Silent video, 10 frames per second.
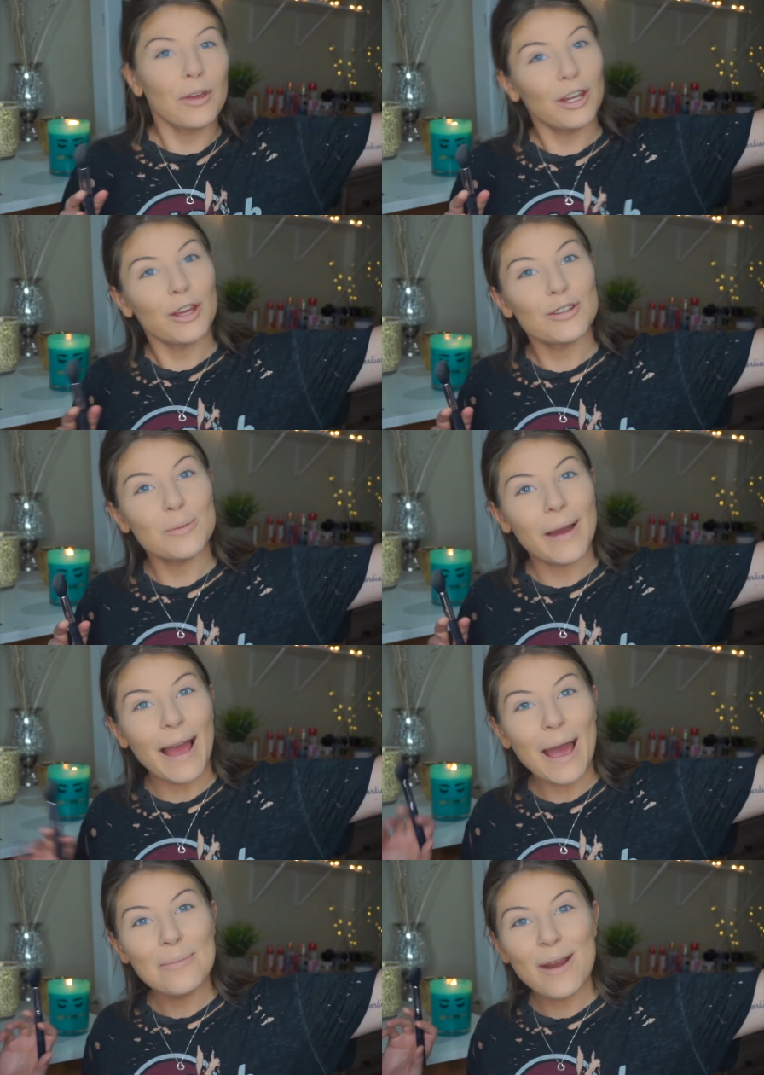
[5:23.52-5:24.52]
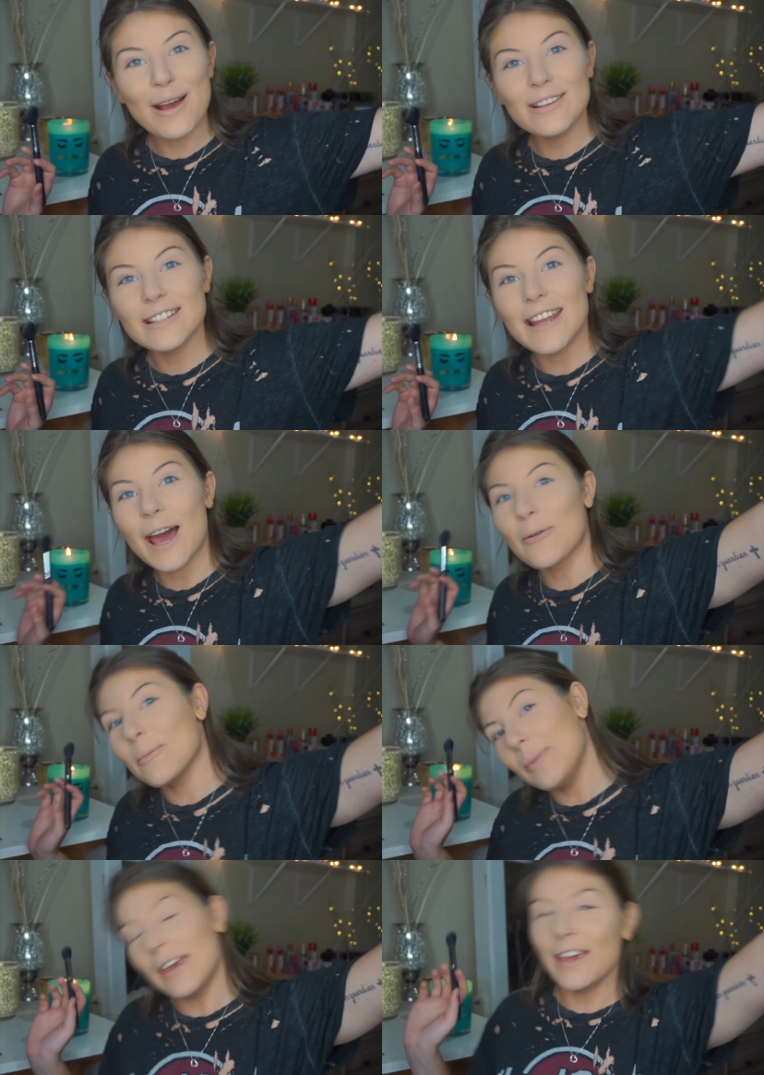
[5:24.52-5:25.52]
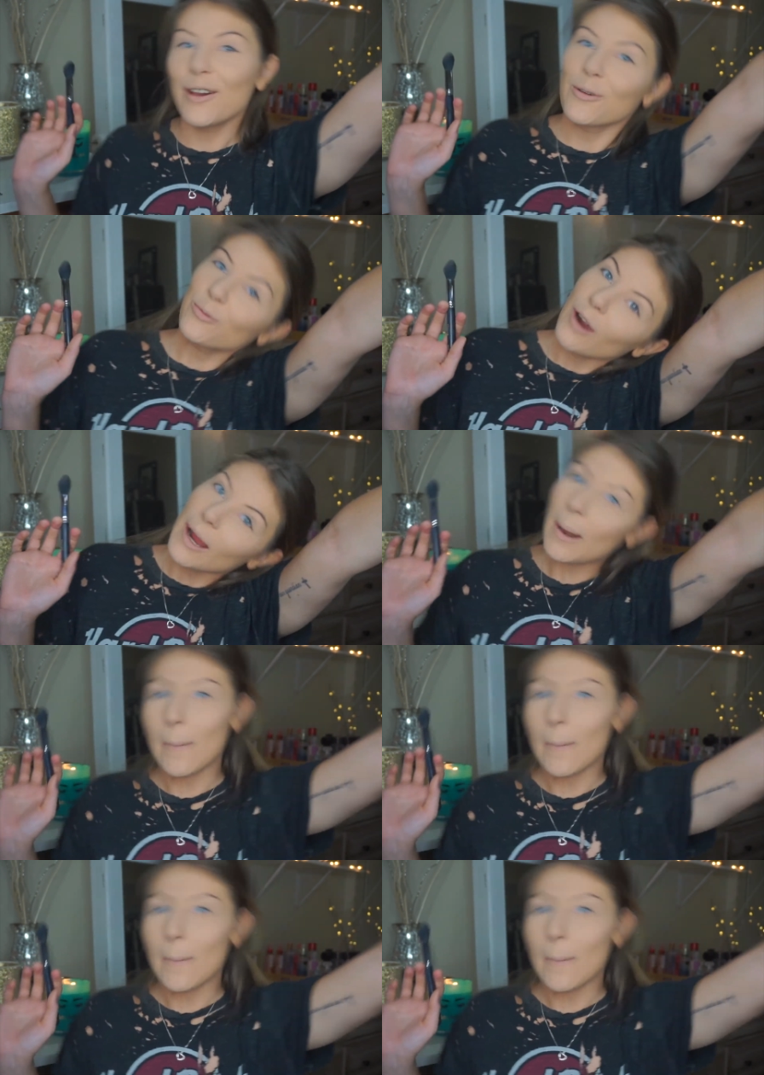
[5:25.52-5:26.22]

going to go do my eyebrows and I will be right